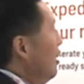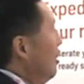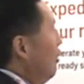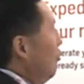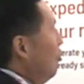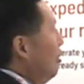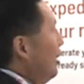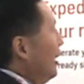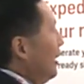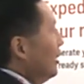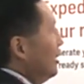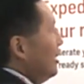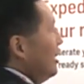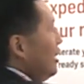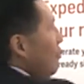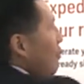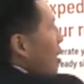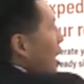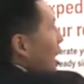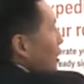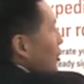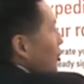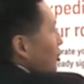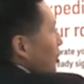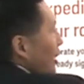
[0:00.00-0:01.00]
We can
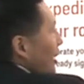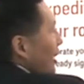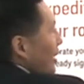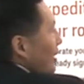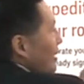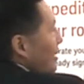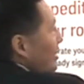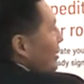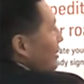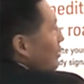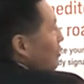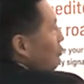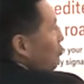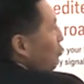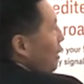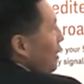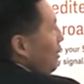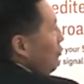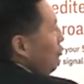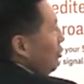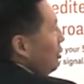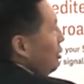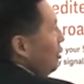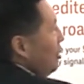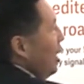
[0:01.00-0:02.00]
demodulate this, play
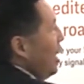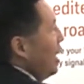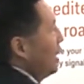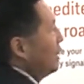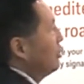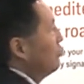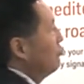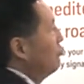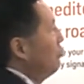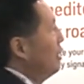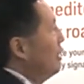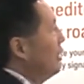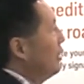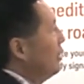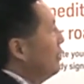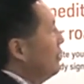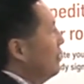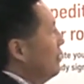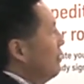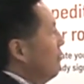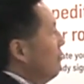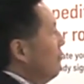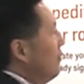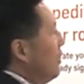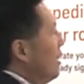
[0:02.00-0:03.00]
with the notch width,
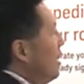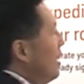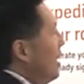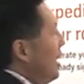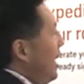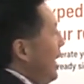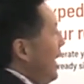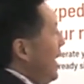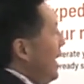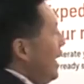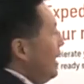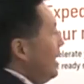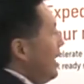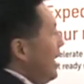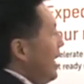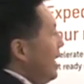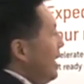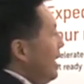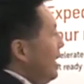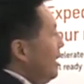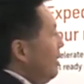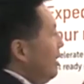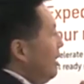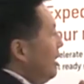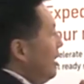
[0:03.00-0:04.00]
and
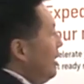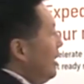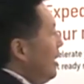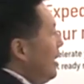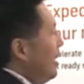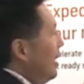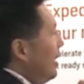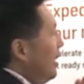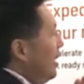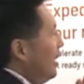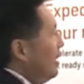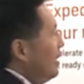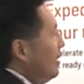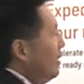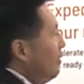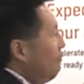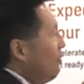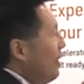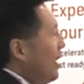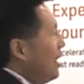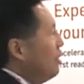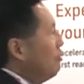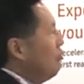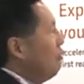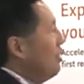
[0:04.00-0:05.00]
and
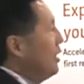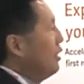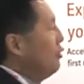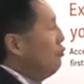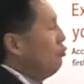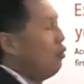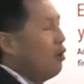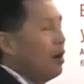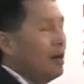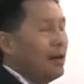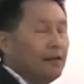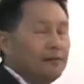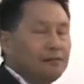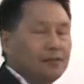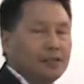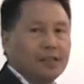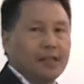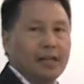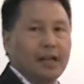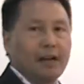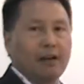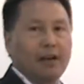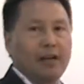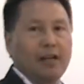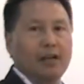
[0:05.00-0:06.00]
evaluate what if
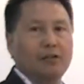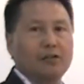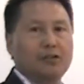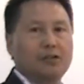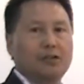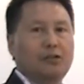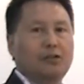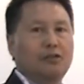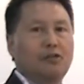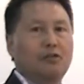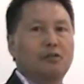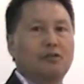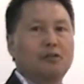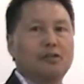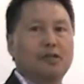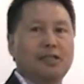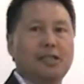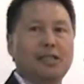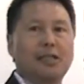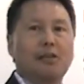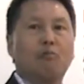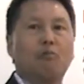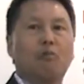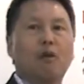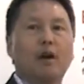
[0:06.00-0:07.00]
scenarios to
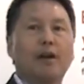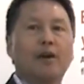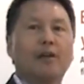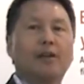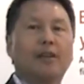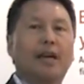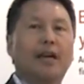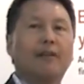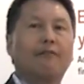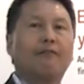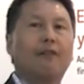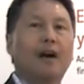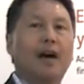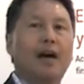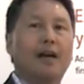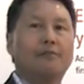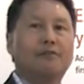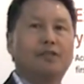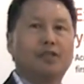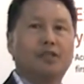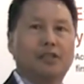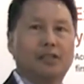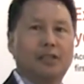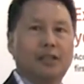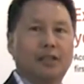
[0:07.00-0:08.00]
see where that
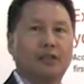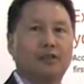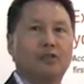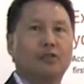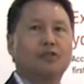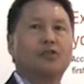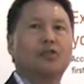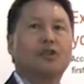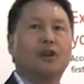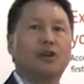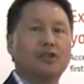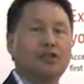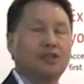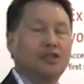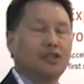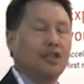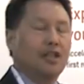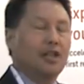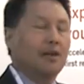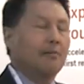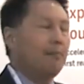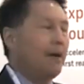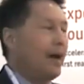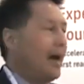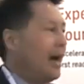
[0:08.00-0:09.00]
5G signal starts to
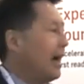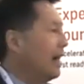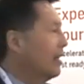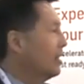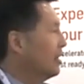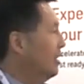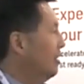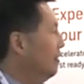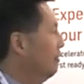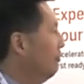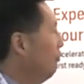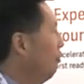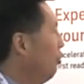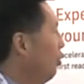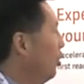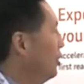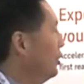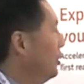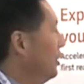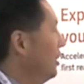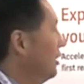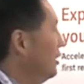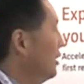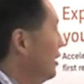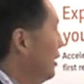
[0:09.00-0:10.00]
impact the
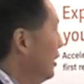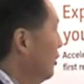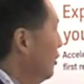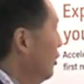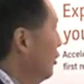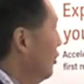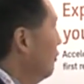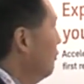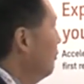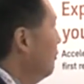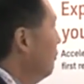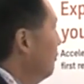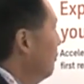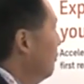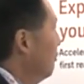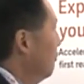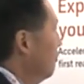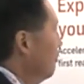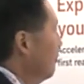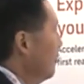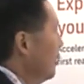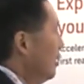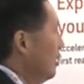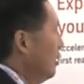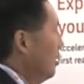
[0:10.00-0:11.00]
4G signal.
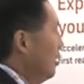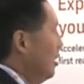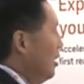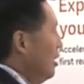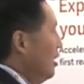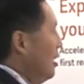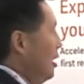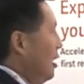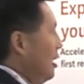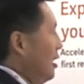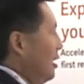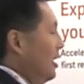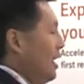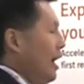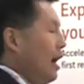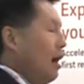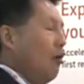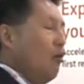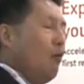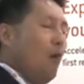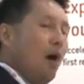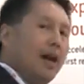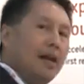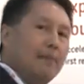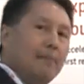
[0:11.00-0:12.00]
Now,
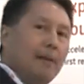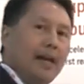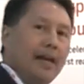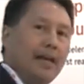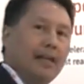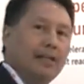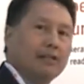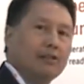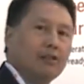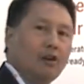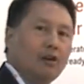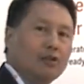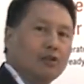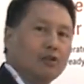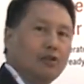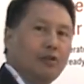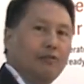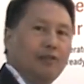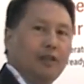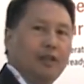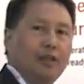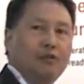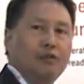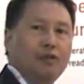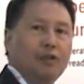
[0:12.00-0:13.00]
wideband is also of
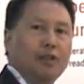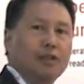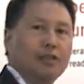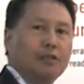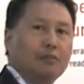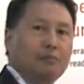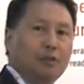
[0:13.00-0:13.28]
interest,